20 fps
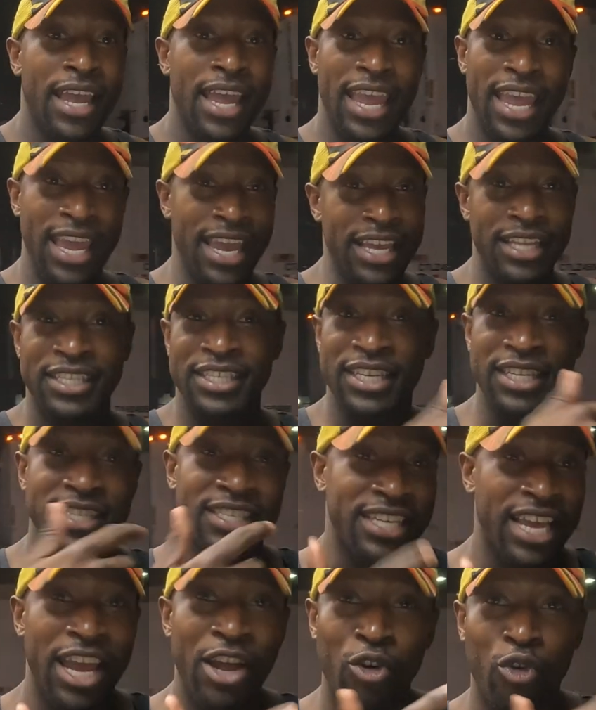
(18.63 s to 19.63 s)
8 to
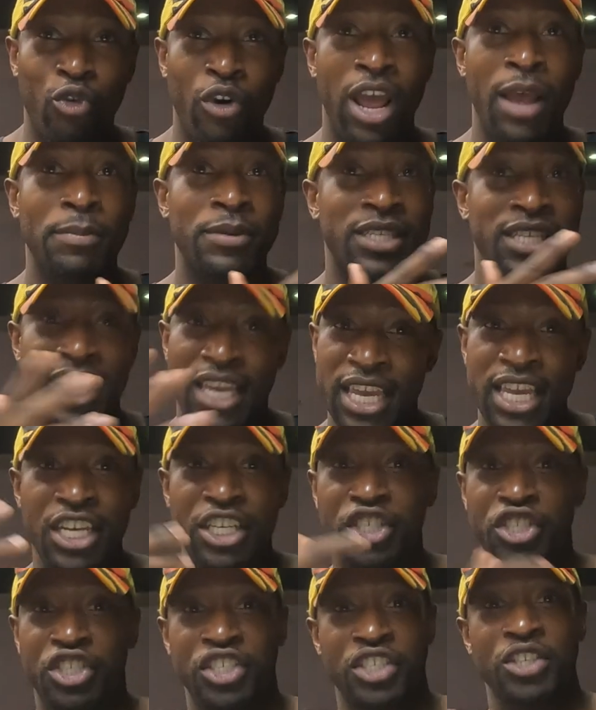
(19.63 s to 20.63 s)
10 reps
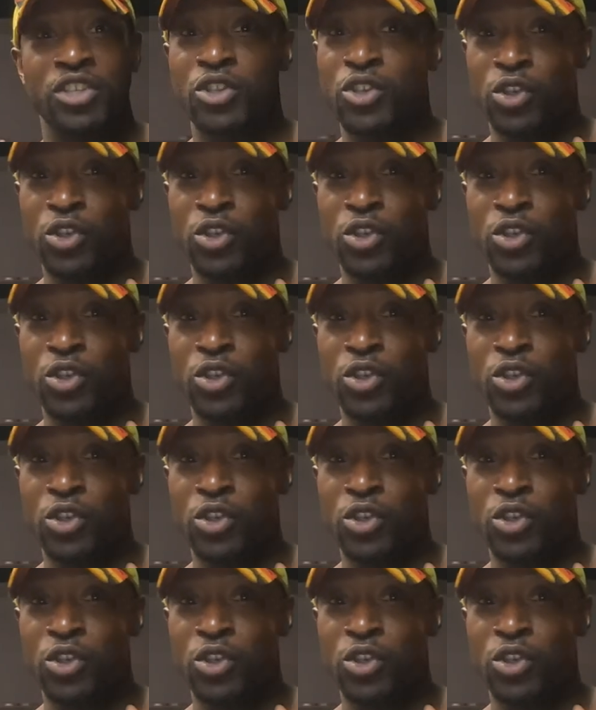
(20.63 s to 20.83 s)
each,